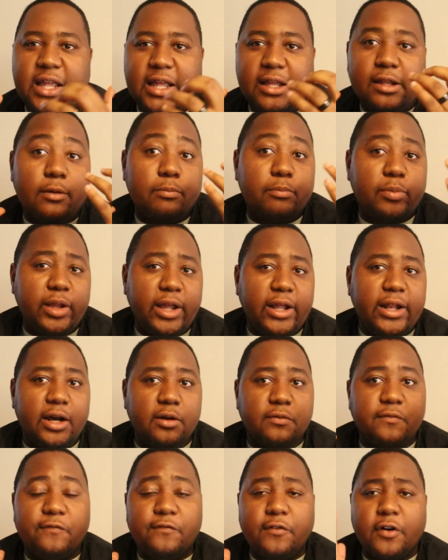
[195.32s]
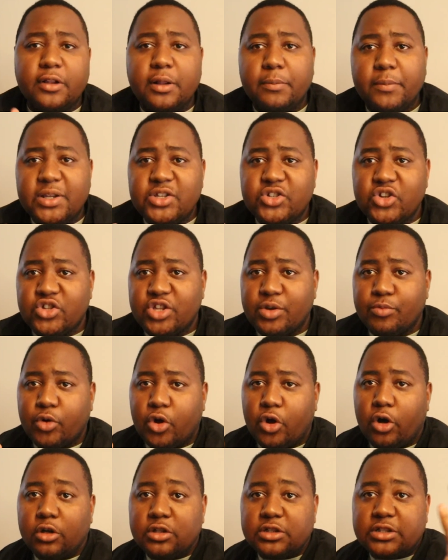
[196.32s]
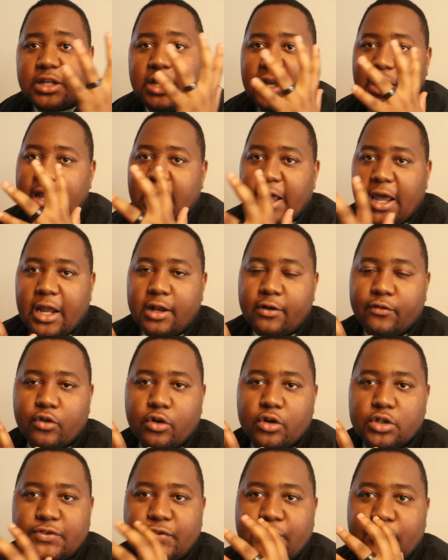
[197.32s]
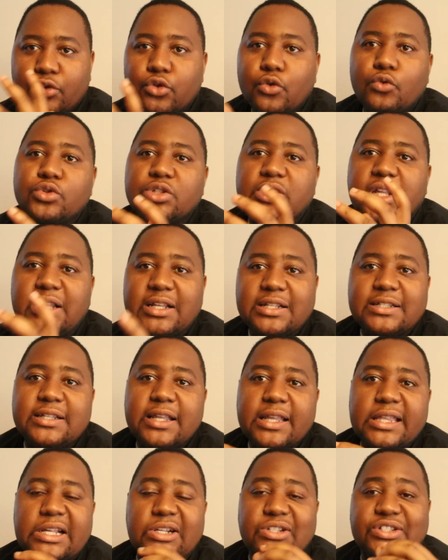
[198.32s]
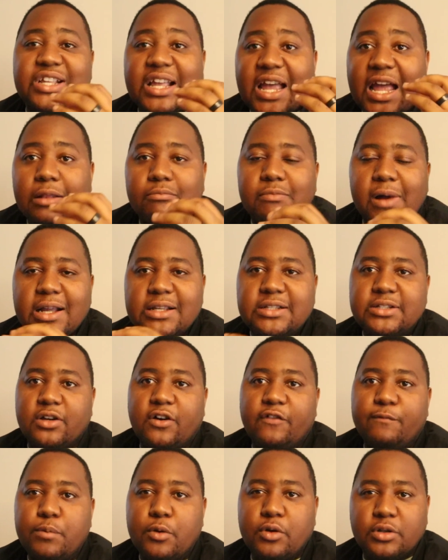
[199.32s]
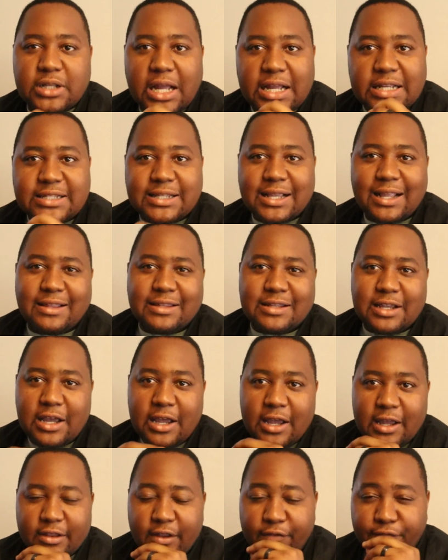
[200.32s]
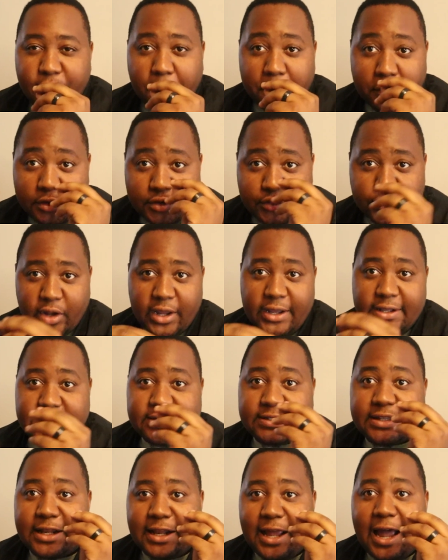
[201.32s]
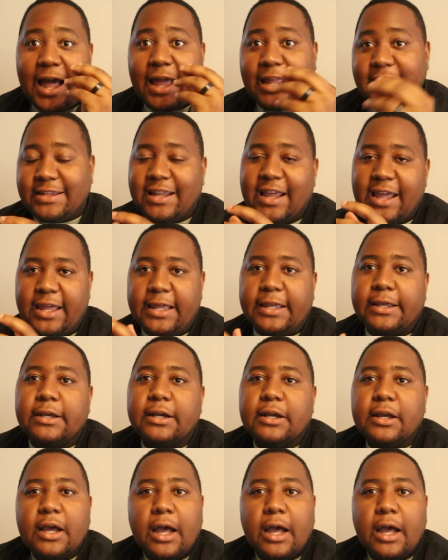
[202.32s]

there that played out for the mentorship course, and of course for those in the signals and myself, because I sent the very trades that I take,